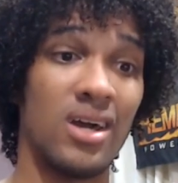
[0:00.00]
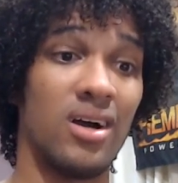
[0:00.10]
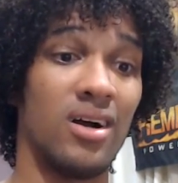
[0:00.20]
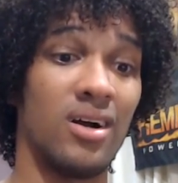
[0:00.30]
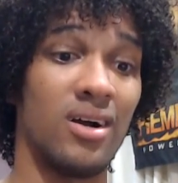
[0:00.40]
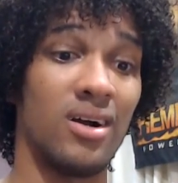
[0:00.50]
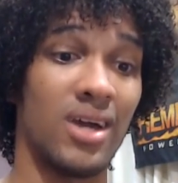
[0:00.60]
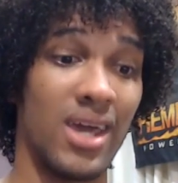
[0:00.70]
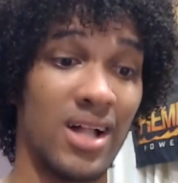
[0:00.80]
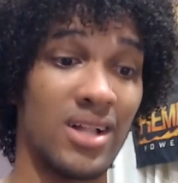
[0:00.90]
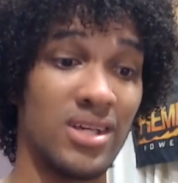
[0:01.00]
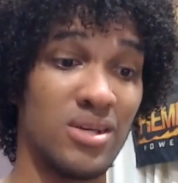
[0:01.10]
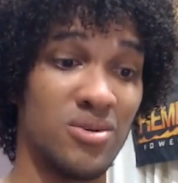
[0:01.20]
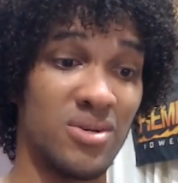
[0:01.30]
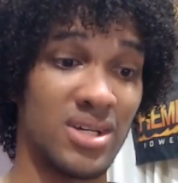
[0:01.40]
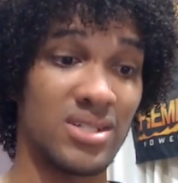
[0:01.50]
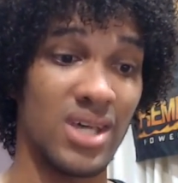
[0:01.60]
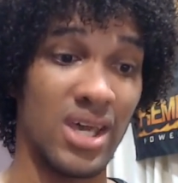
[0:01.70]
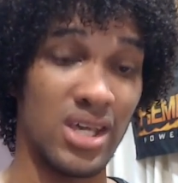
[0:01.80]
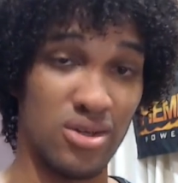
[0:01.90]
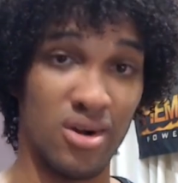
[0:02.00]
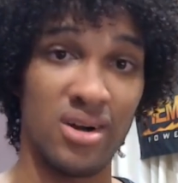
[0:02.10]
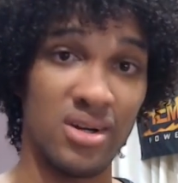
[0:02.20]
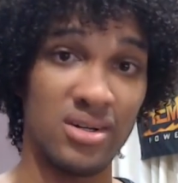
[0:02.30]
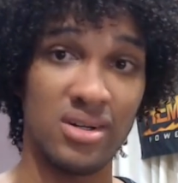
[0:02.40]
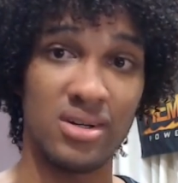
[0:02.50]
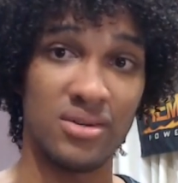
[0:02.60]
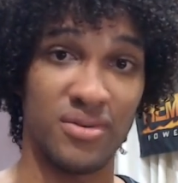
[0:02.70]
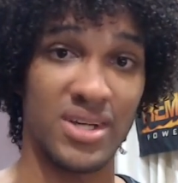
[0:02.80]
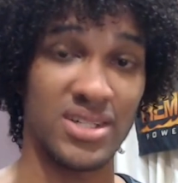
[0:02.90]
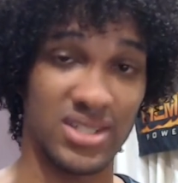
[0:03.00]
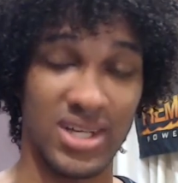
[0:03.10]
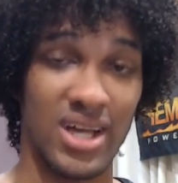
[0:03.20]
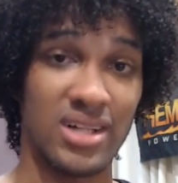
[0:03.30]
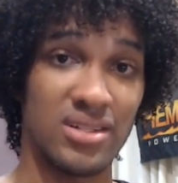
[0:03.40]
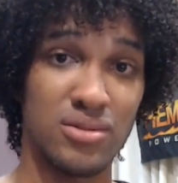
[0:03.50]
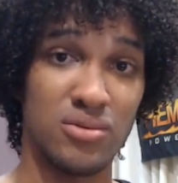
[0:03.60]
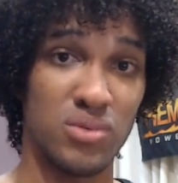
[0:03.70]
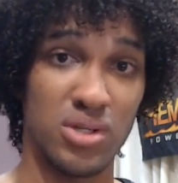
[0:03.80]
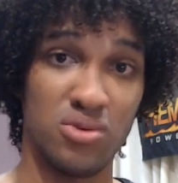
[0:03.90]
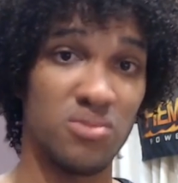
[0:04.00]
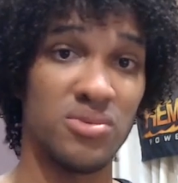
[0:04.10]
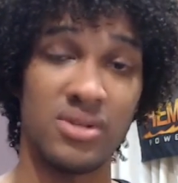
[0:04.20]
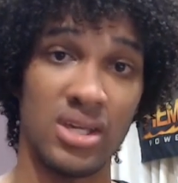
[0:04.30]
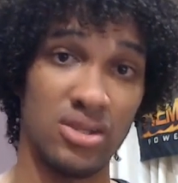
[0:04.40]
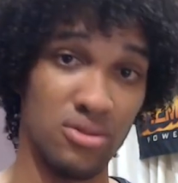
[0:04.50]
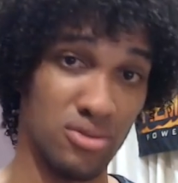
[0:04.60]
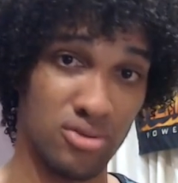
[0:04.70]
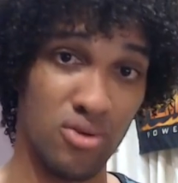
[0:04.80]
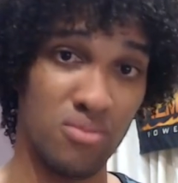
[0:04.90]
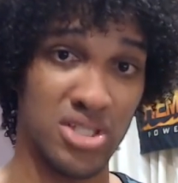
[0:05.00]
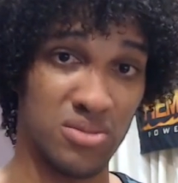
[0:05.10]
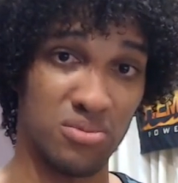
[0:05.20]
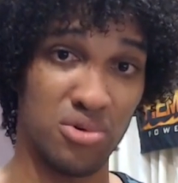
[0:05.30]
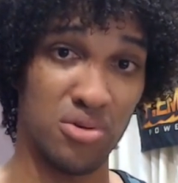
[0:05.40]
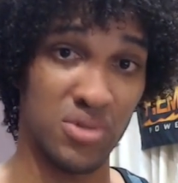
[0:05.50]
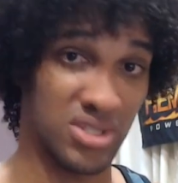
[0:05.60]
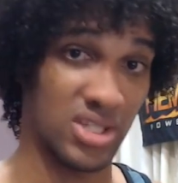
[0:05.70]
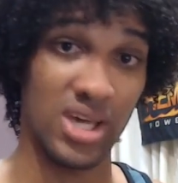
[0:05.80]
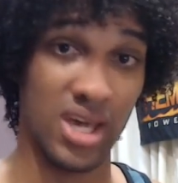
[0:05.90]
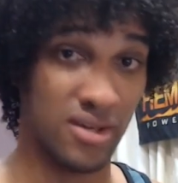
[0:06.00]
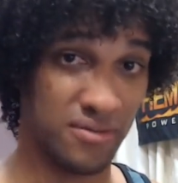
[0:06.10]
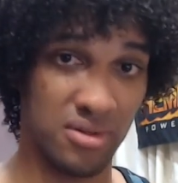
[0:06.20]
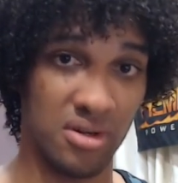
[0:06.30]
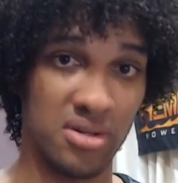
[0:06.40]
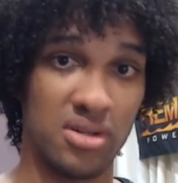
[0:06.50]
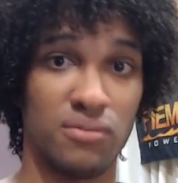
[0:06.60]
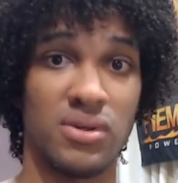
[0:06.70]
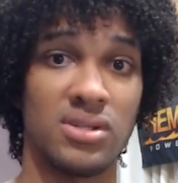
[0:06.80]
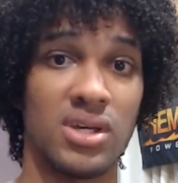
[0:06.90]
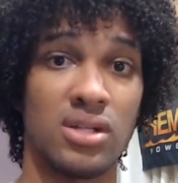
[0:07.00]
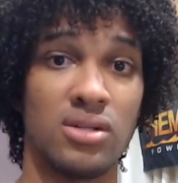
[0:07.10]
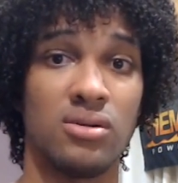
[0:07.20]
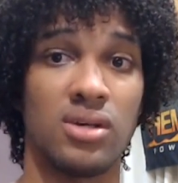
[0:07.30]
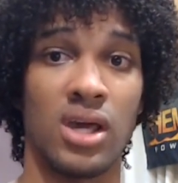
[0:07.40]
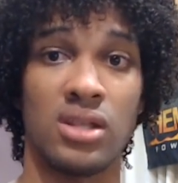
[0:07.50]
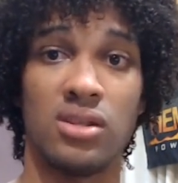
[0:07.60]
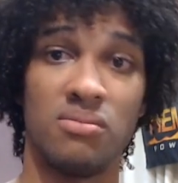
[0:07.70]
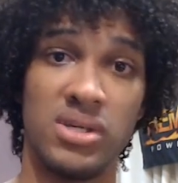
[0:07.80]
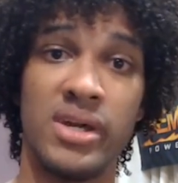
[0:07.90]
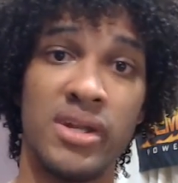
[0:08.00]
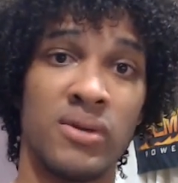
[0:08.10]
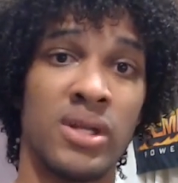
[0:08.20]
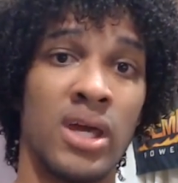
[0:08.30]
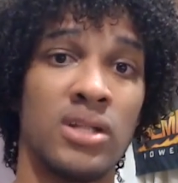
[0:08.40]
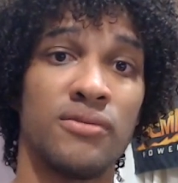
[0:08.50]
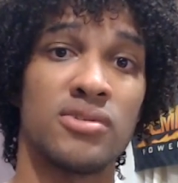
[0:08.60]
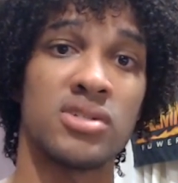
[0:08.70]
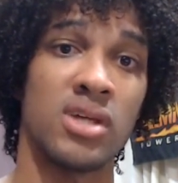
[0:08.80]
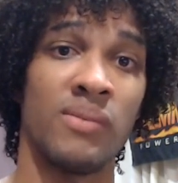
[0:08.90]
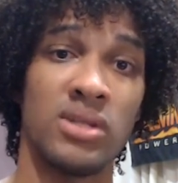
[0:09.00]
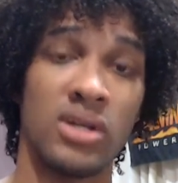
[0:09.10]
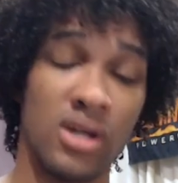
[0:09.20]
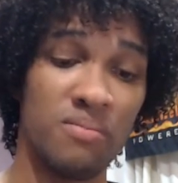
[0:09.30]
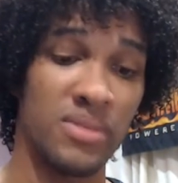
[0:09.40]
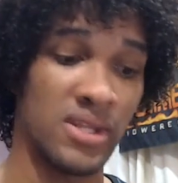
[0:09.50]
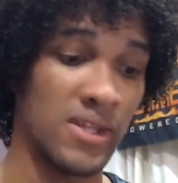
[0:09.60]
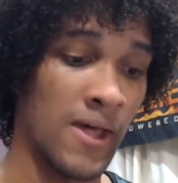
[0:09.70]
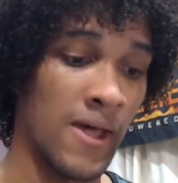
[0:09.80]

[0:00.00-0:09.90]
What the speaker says: Ali, who is a young, fresh talent with whom you can do so much more, which they have done. If we take a look at the beginning when Ali first came in the company,